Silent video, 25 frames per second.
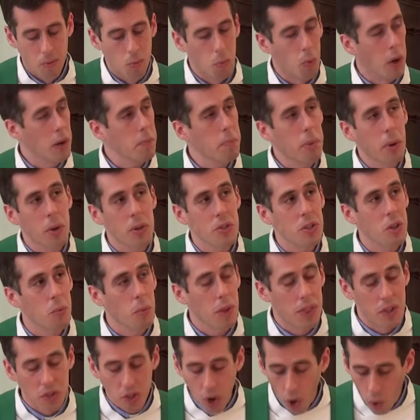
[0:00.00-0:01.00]
One person
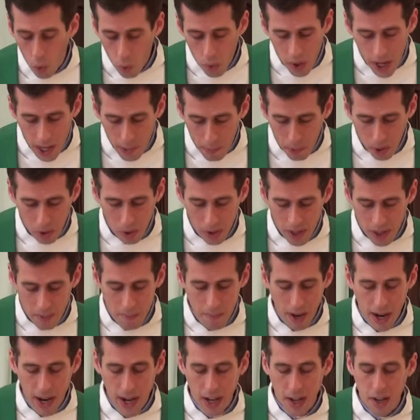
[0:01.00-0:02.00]
with his own neighborhood
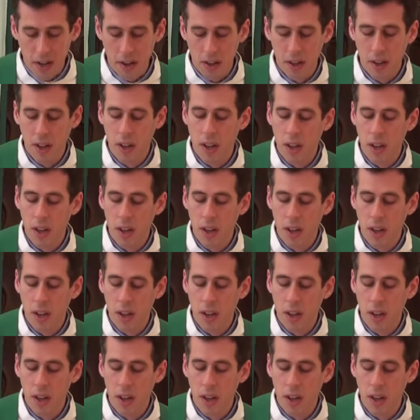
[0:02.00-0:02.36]
in mind